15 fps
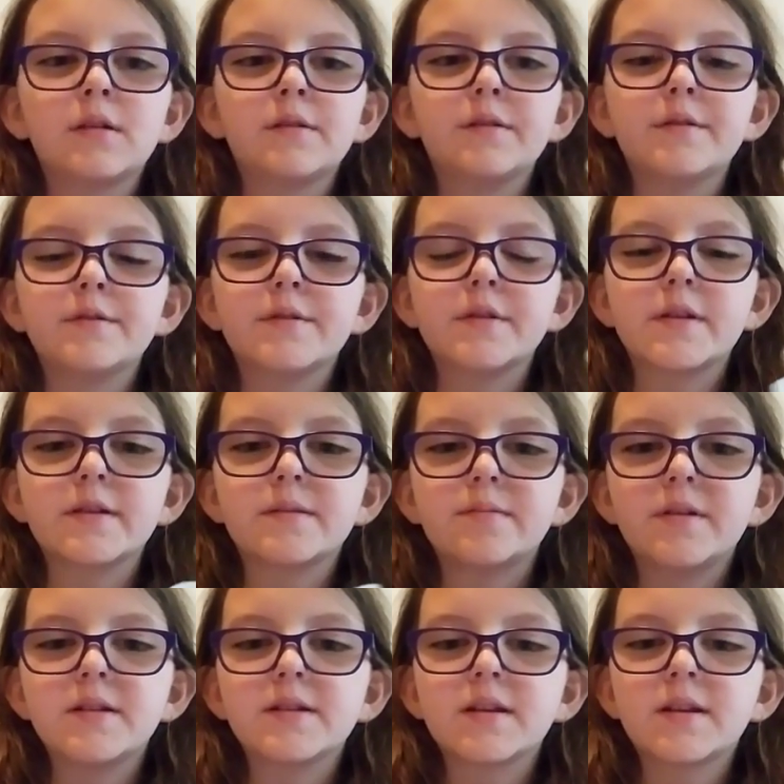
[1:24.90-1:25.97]
use this
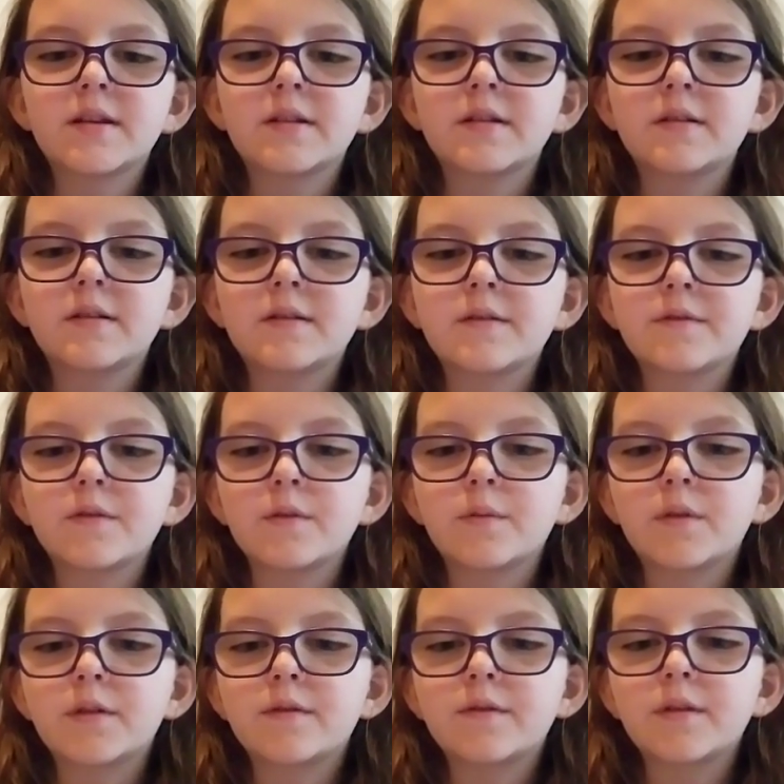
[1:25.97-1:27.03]
piece for
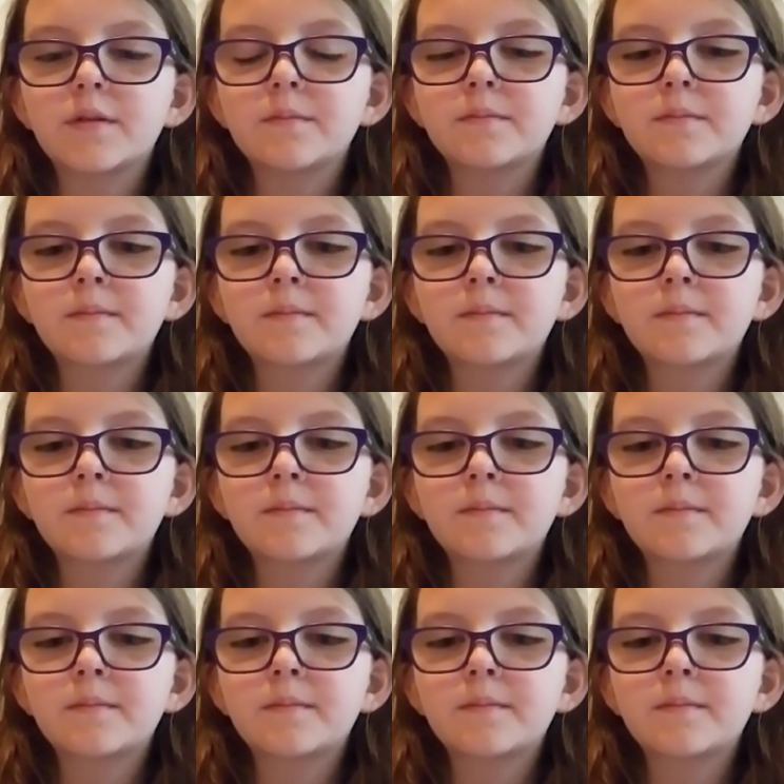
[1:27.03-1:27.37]
one of them.